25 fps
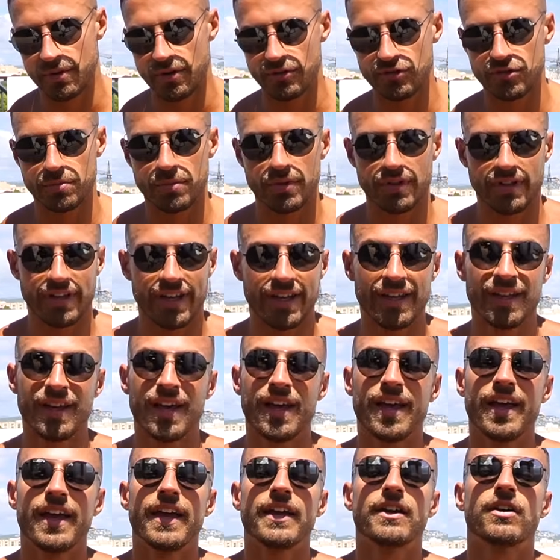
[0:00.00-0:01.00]
but ultimately
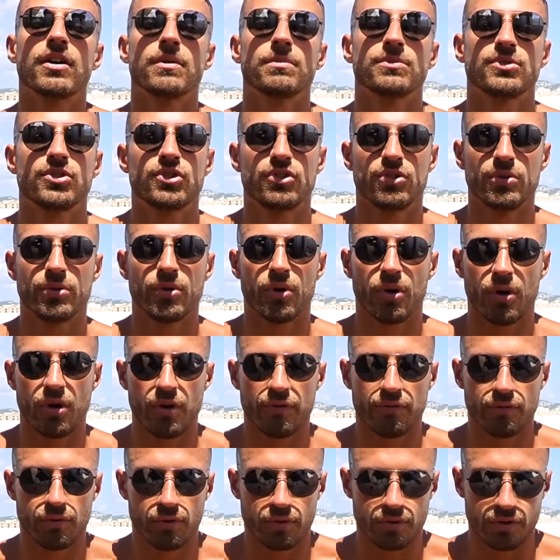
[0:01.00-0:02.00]
it comes to your
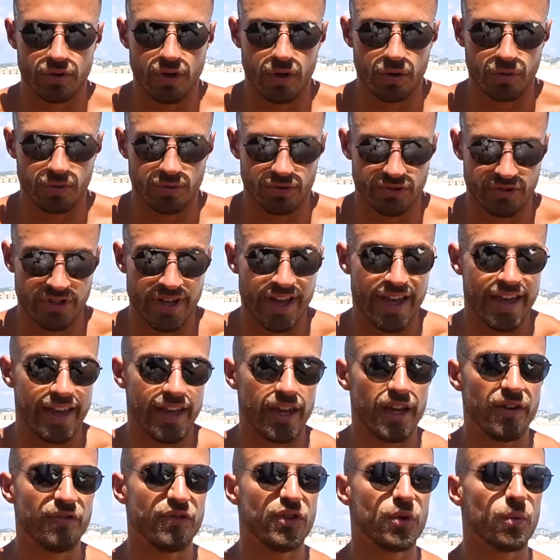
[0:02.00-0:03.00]
overall goals.
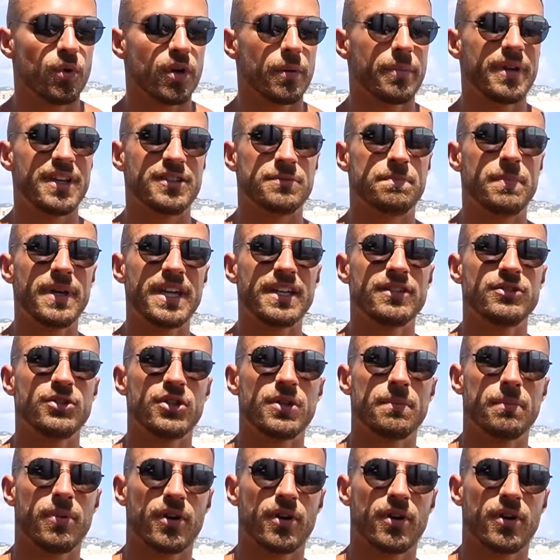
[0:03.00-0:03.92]
If you want to be as big as you can